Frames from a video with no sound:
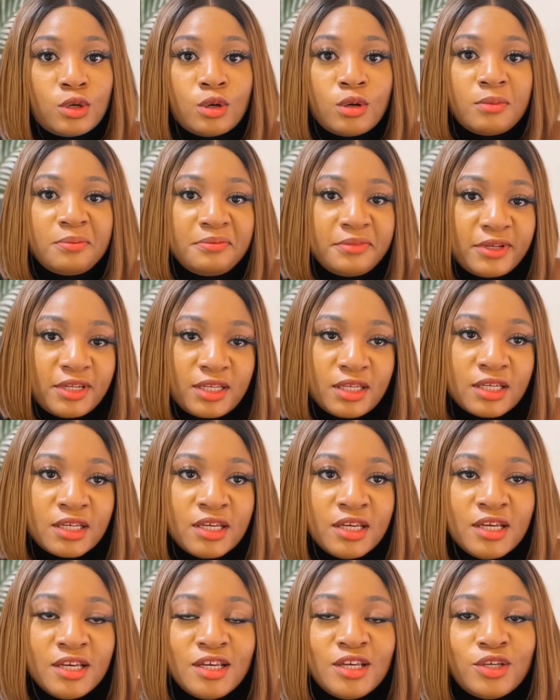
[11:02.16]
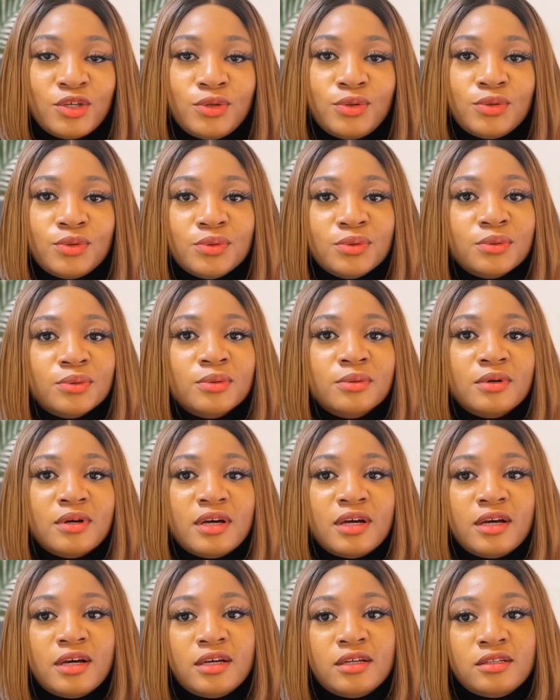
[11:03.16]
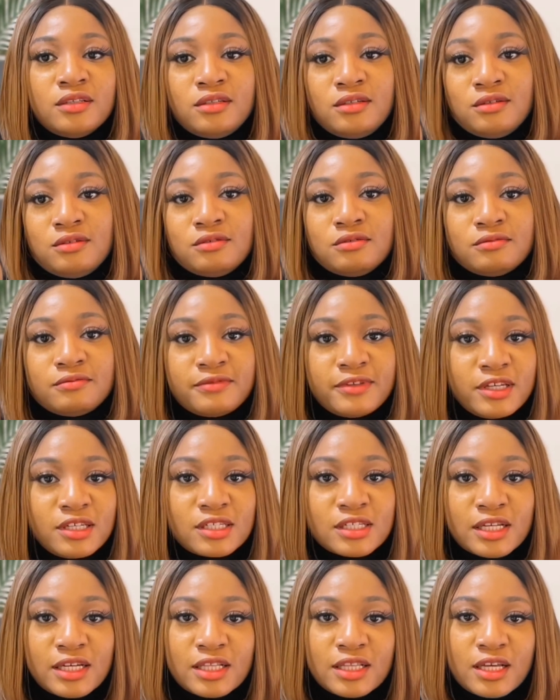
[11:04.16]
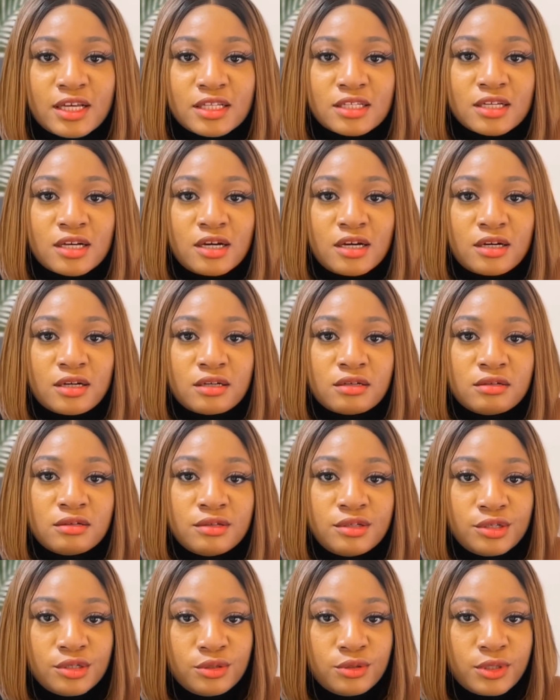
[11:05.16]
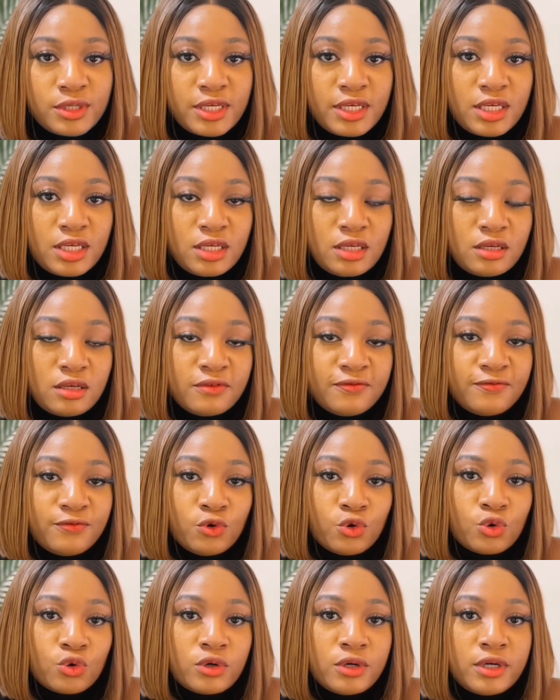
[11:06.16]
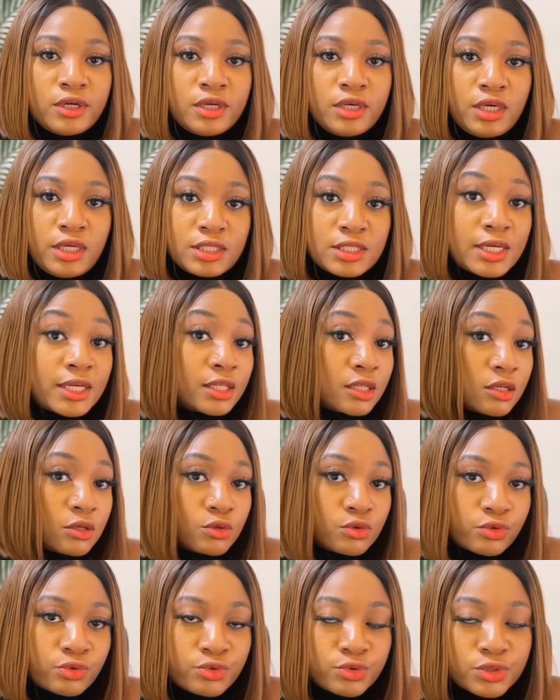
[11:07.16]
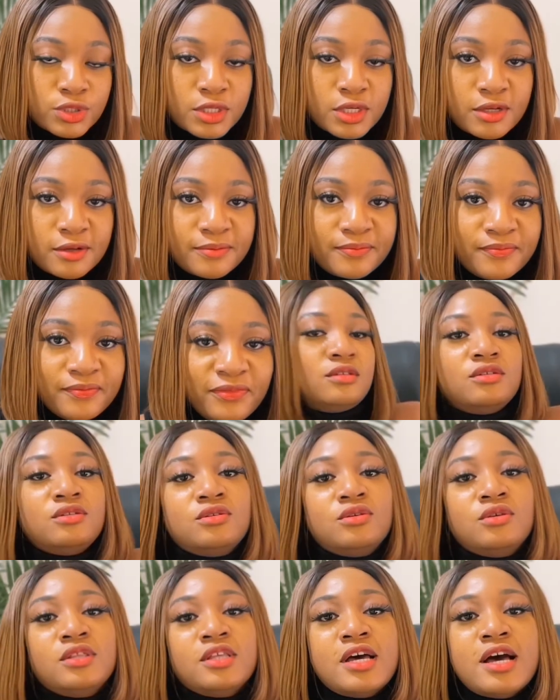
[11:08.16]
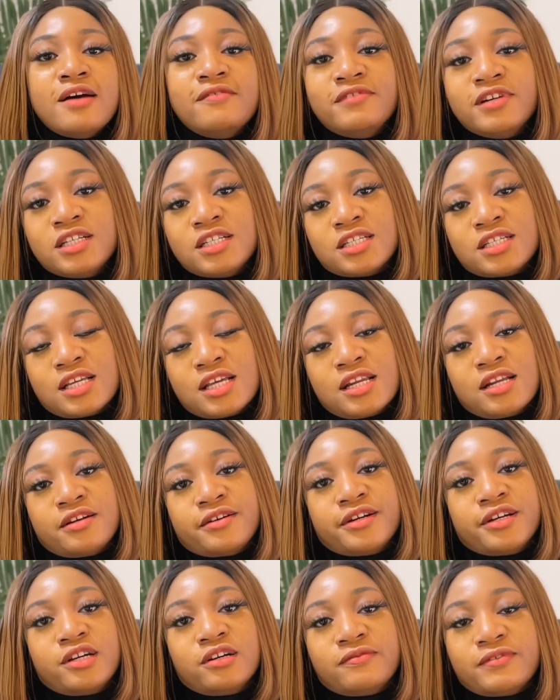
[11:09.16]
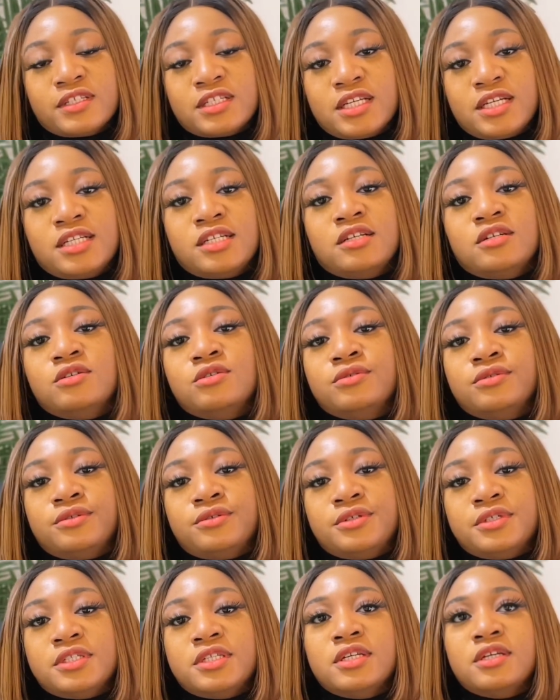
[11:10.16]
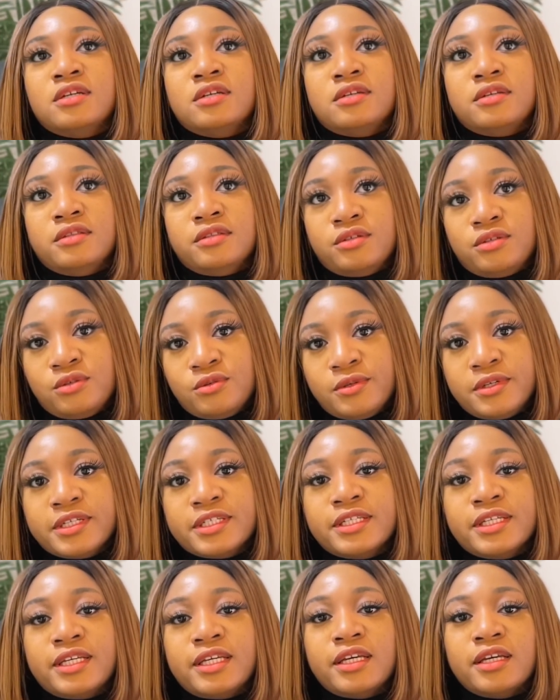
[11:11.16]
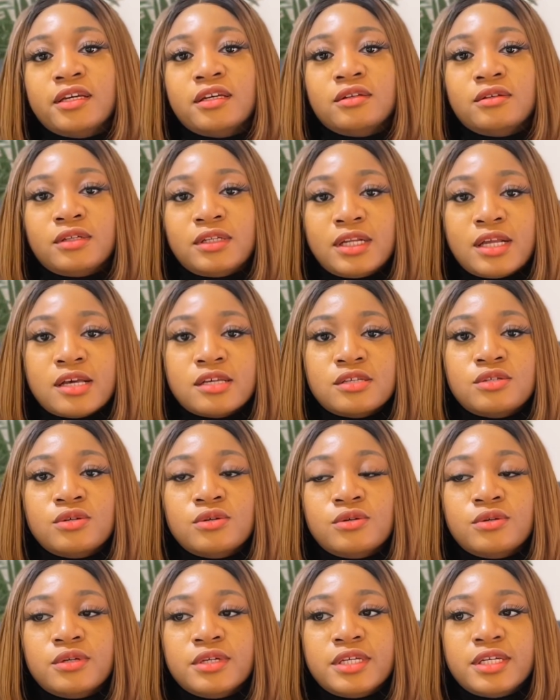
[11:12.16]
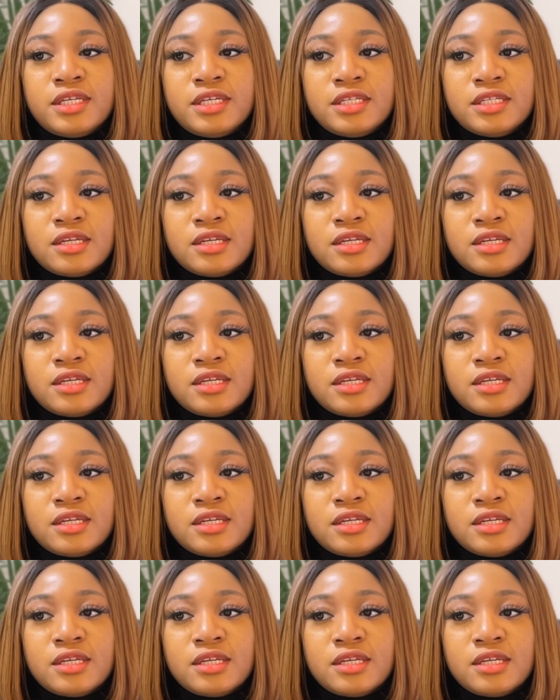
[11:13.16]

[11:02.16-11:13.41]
company, and things like that are key for a technical recruiter. So the average salary of a technical recruiter in the US, again on Glassdoor, is